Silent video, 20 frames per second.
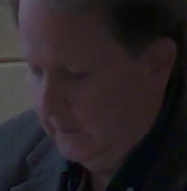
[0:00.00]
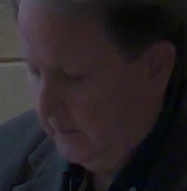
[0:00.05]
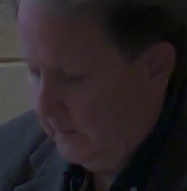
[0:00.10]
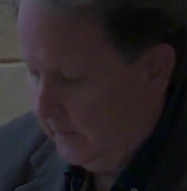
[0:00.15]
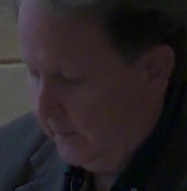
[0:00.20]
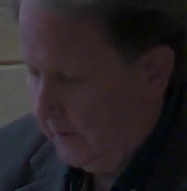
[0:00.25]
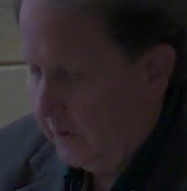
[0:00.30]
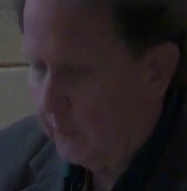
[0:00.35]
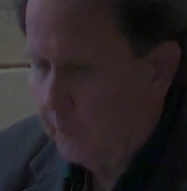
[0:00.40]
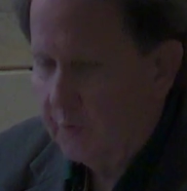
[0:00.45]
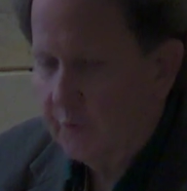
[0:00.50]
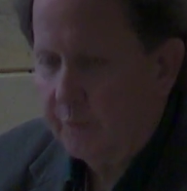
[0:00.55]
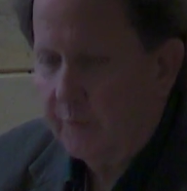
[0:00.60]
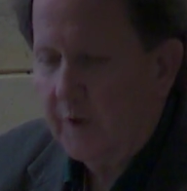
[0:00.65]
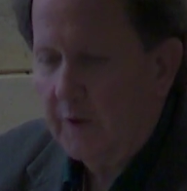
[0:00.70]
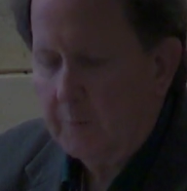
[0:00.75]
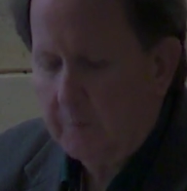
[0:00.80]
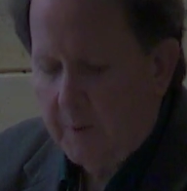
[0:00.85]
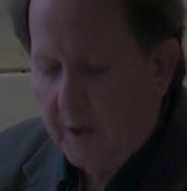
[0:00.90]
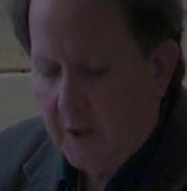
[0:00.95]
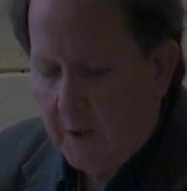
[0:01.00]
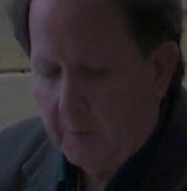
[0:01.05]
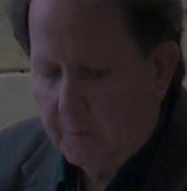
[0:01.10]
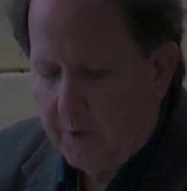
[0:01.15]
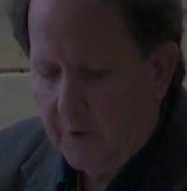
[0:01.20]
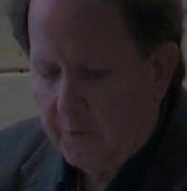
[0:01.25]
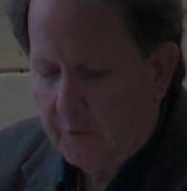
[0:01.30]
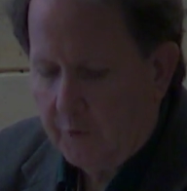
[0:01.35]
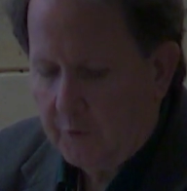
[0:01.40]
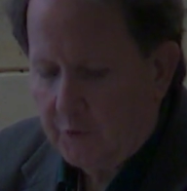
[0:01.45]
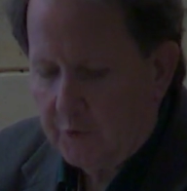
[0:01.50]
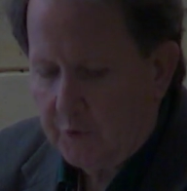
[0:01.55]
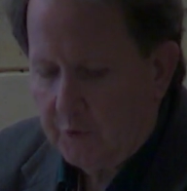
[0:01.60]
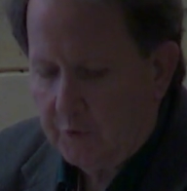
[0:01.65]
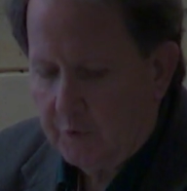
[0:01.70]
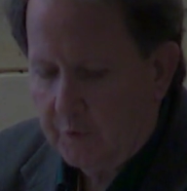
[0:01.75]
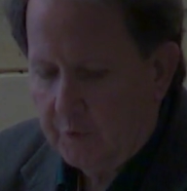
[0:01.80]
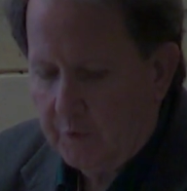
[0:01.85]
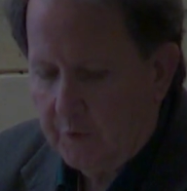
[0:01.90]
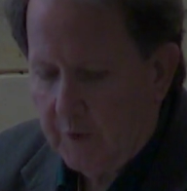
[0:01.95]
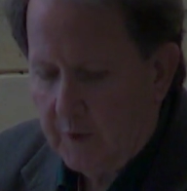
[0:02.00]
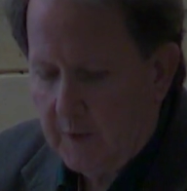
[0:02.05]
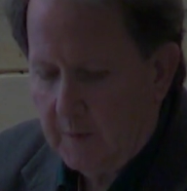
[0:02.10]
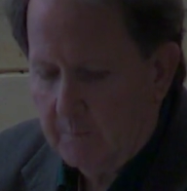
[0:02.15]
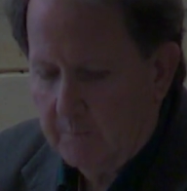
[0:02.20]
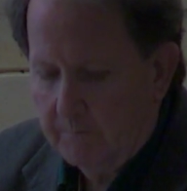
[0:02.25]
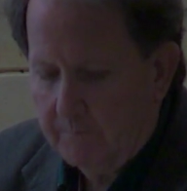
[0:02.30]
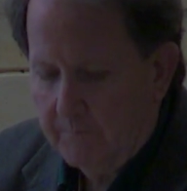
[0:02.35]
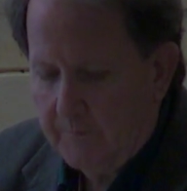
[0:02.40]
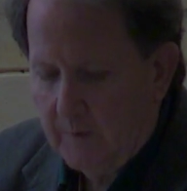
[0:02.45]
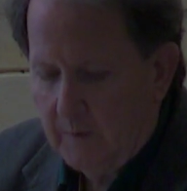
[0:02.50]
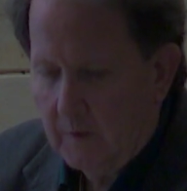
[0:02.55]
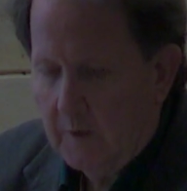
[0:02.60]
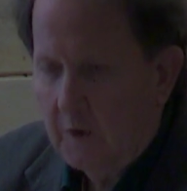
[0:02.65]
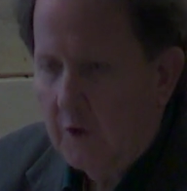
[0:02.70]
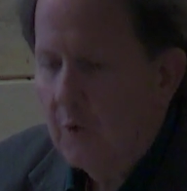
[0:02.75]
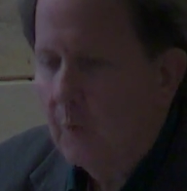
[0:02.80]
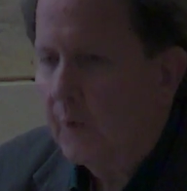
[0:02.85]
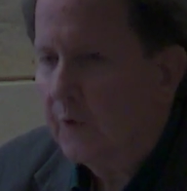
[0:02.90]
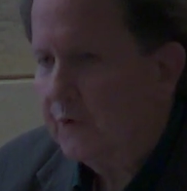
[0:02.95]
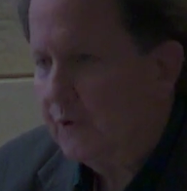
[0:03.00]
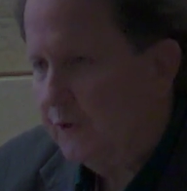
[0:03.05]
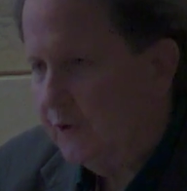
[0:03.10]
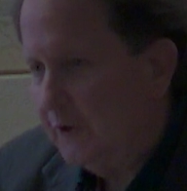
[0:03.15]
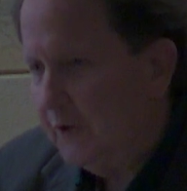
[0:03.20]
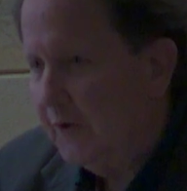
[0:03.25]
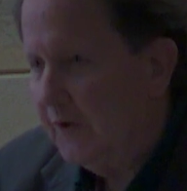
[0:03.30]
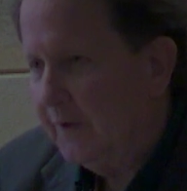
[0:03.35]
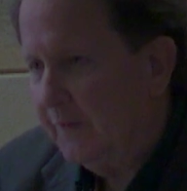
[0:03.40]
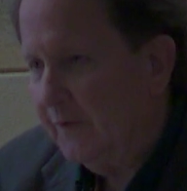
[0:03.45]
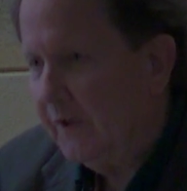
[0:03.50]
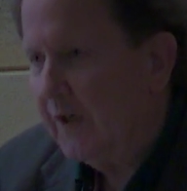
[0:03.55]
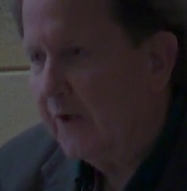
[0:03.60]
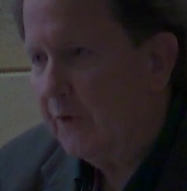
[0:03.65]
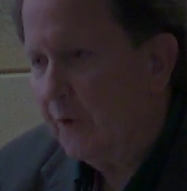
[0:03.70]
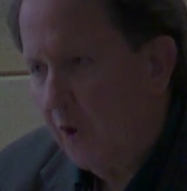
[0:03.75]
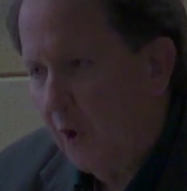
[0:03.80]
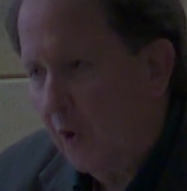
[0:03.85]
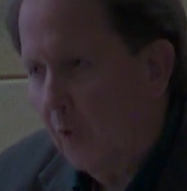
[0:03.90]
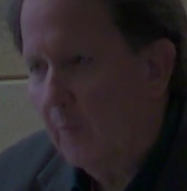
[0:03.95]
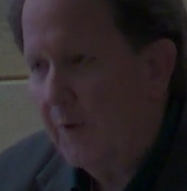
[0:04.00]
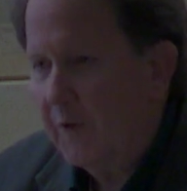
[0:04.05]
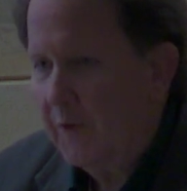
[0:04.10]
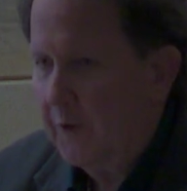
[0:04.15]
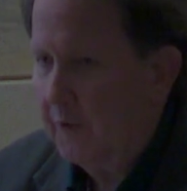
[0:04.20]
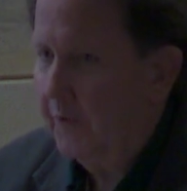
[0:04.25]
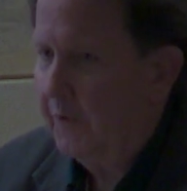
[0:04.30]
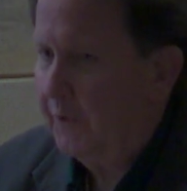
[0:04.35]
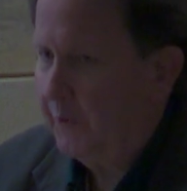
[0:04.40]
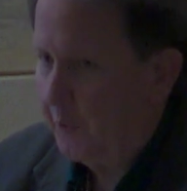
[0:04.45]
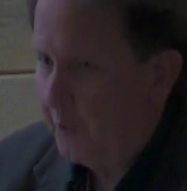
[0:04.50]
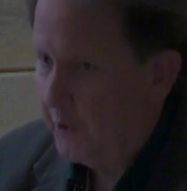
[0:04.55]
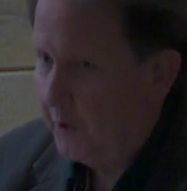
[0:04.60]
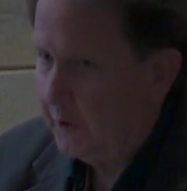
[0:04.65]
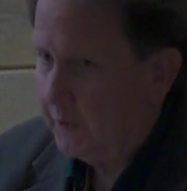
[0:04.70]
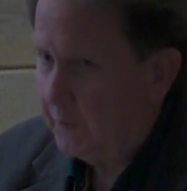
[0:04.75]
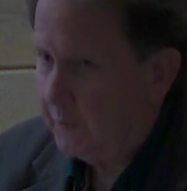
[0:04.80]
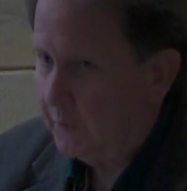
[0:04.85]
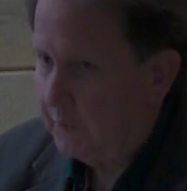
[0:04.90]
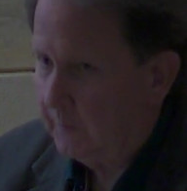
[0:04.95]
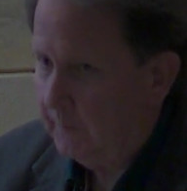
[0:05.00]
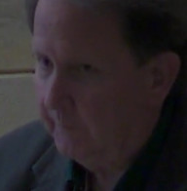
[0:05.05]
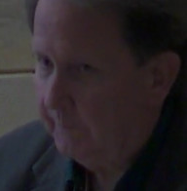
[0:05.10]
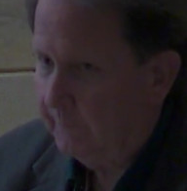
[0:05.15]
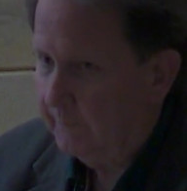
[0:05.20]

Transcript: It was written by a brother and sister team who were still living at home in their 30s.